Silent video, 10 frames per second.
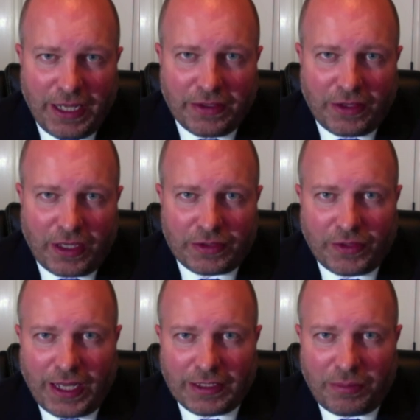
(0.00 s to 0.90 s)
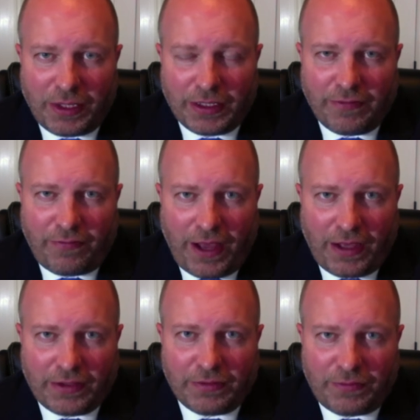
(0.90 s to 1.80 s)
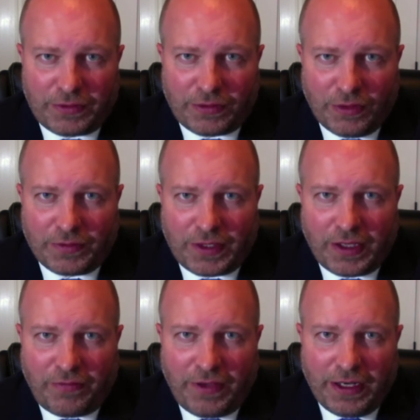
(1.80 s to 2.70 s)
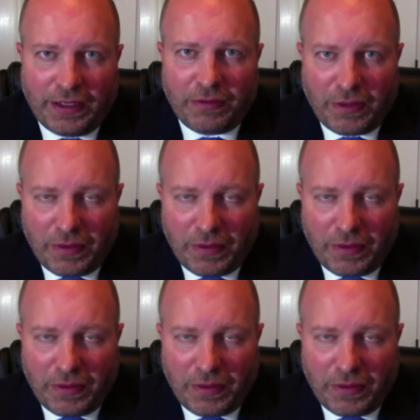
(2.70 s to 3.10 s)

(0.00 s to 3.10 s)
the lawsuit as a plaintiff serves the defendant,